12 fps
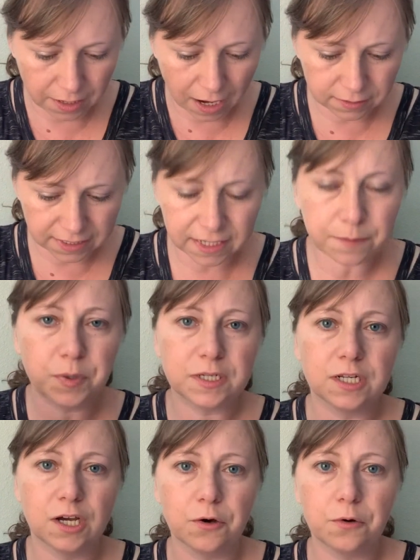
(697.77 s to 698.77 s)
I'll link
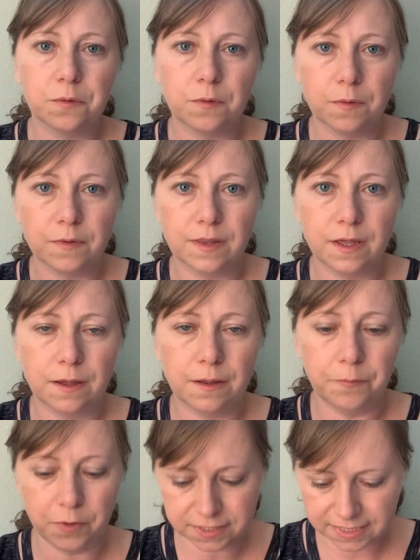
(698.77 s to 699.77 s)
below
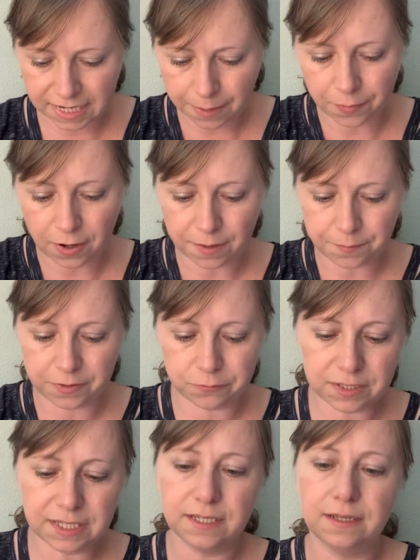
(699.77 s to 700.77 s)
the ones that I bought, but
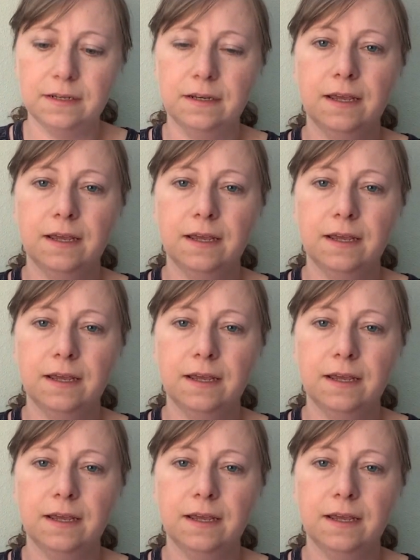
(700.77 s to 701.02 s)
really